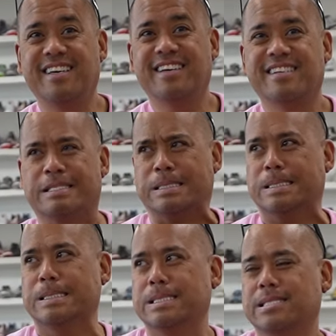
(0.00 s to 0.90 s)
Yeah,
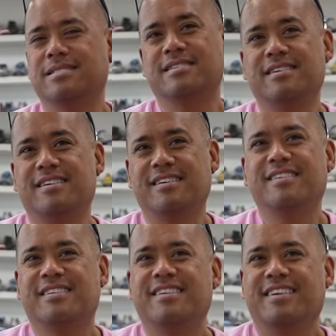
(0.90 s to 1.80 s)
so once it gets like
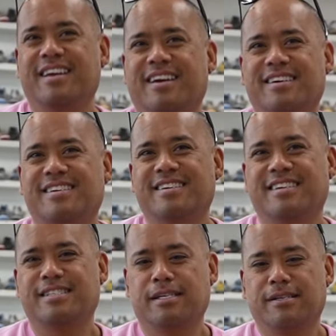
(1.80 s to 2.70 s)
that, you
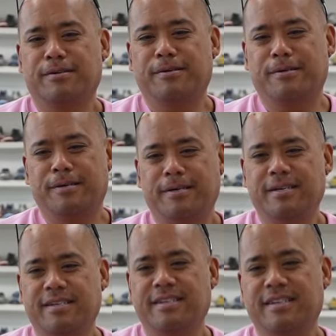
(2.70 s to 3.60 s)
can't really do much about it.